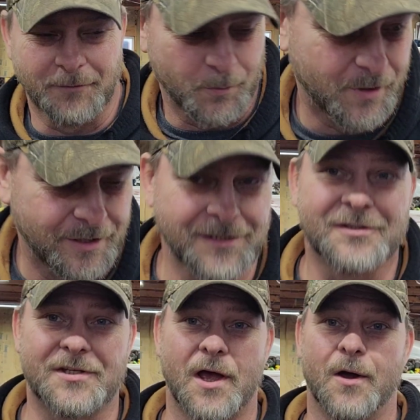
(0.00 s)
everyone.
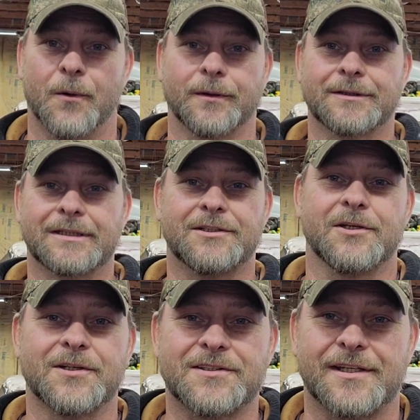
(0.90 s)
So, as
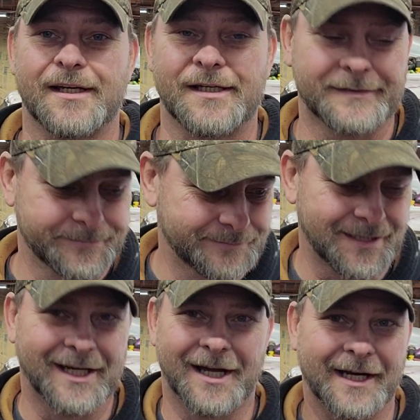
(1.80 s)
you can see,
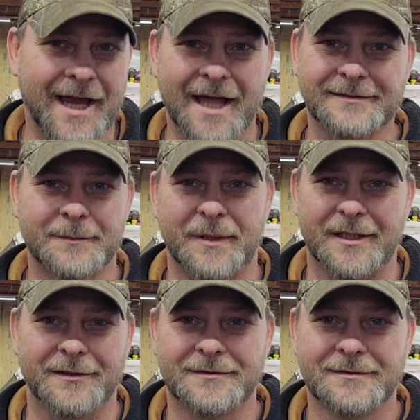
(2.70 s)
I got
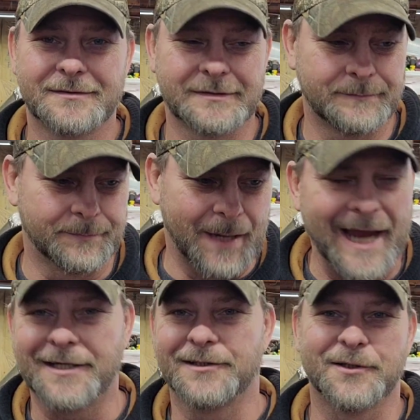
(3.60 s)
Camille
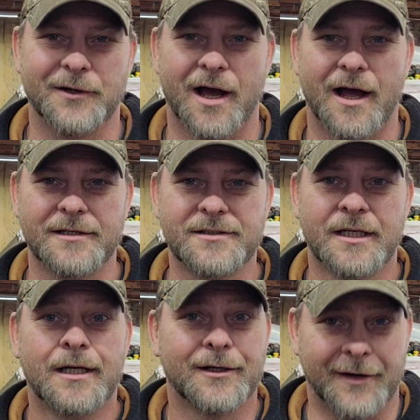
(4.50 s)
back in the garage.
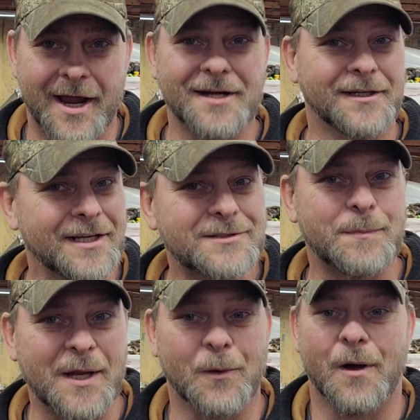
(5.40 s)
Granted, it's
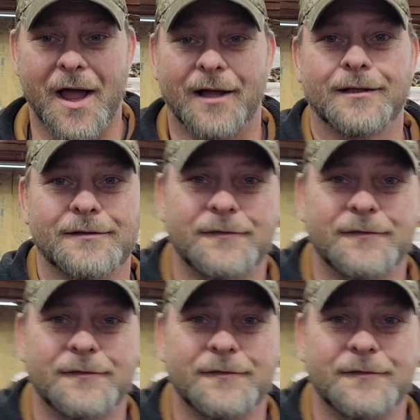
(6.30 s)
been a while,